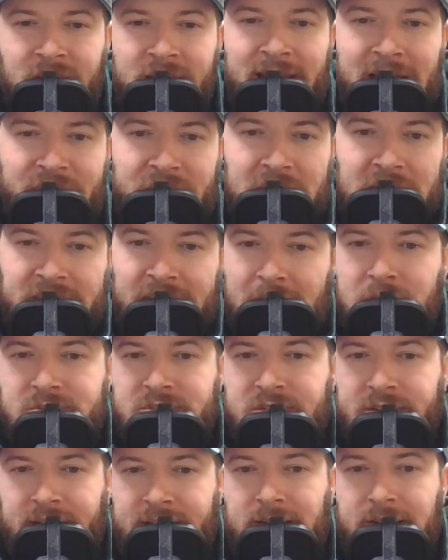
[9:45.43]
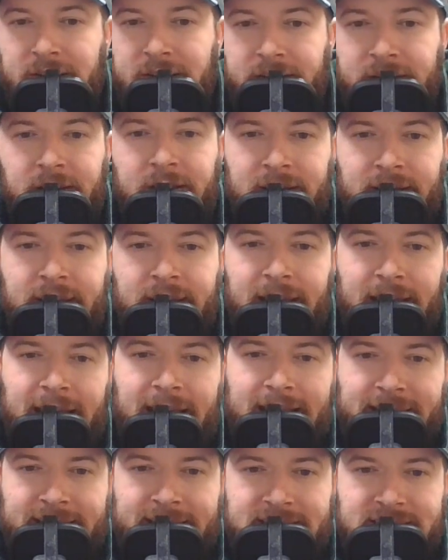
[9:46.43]
And I think that was inherited
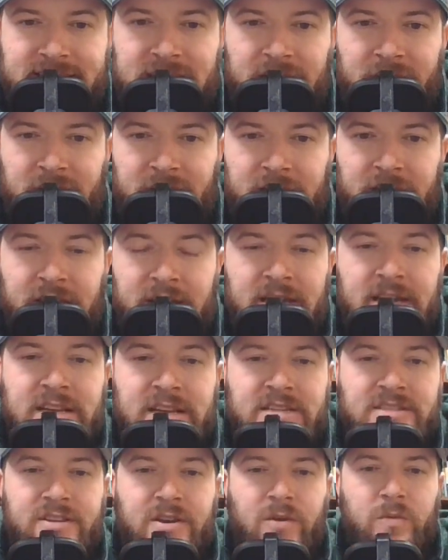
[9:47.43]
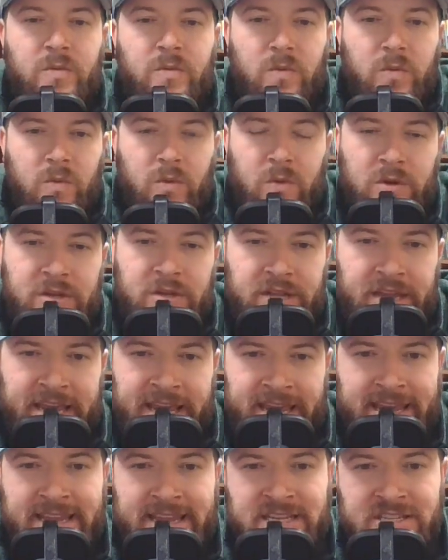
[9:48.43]
at 80-70. So
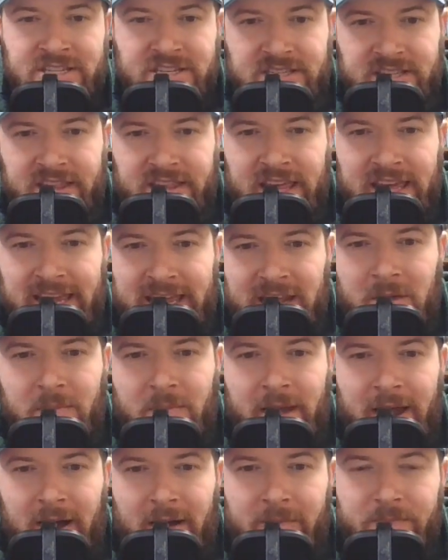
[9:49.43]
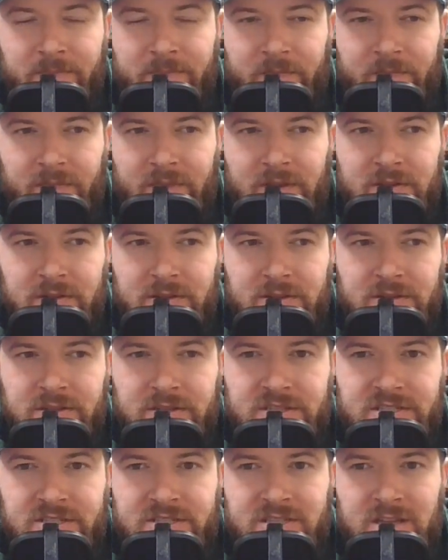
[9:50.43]
in just thinking about
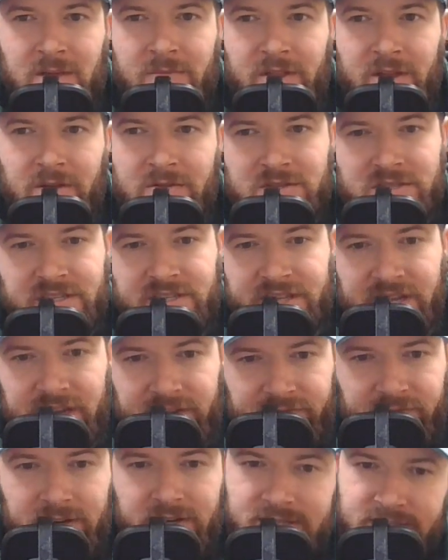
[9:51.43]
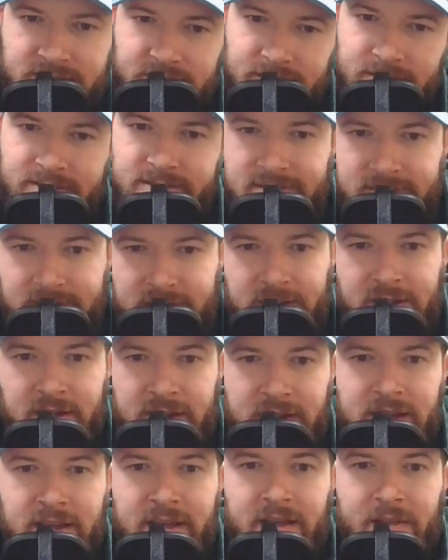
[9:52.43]
some of those differences
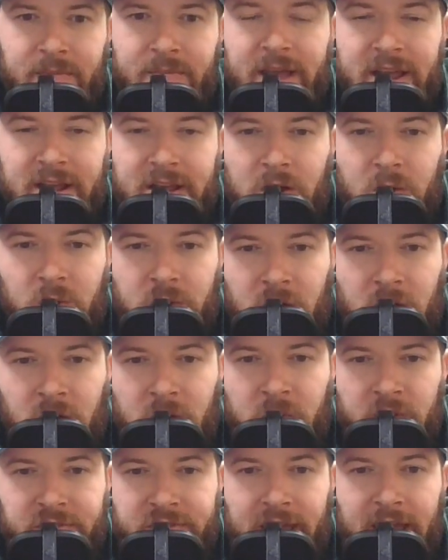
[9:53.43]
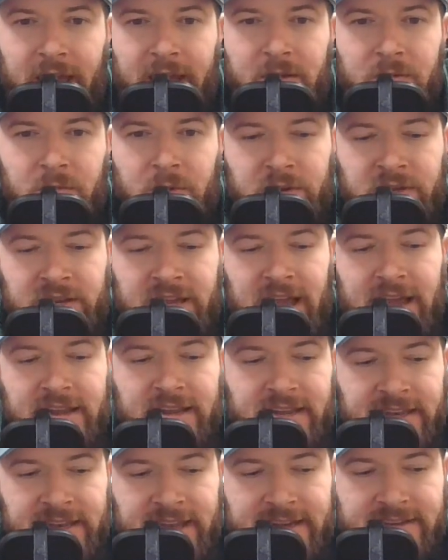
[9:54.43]
that go along with that, kind
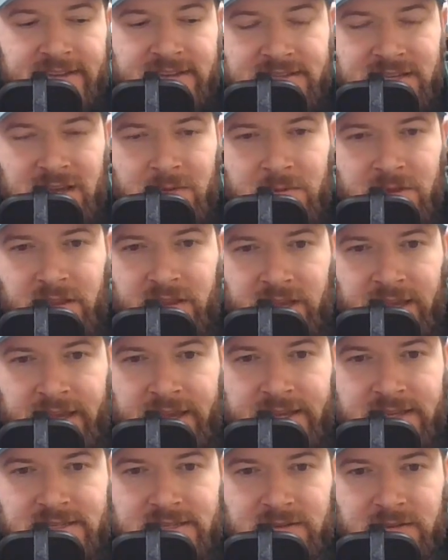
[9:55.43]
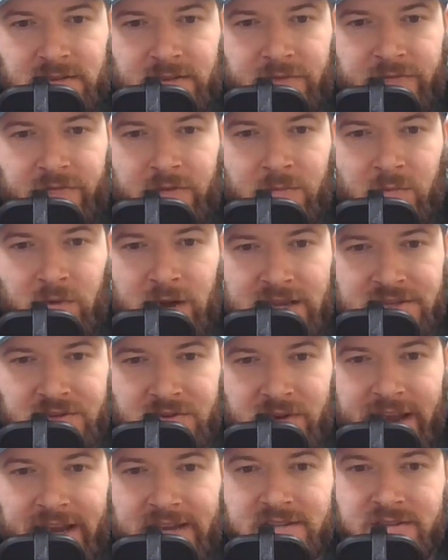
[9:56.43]
of connecting some of the things from
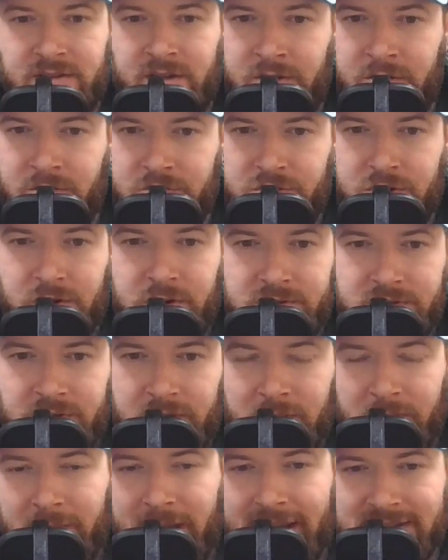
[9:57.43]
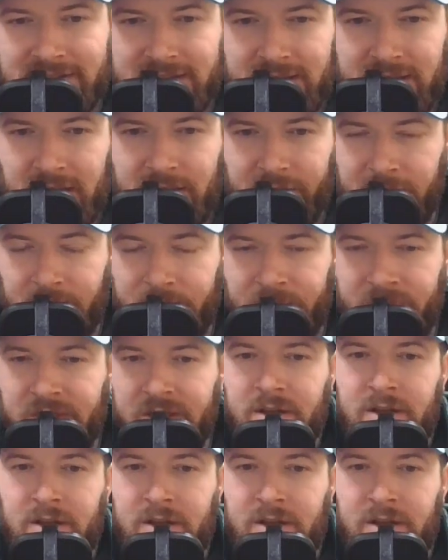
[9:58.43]
resurrection and New Jerusalem back together,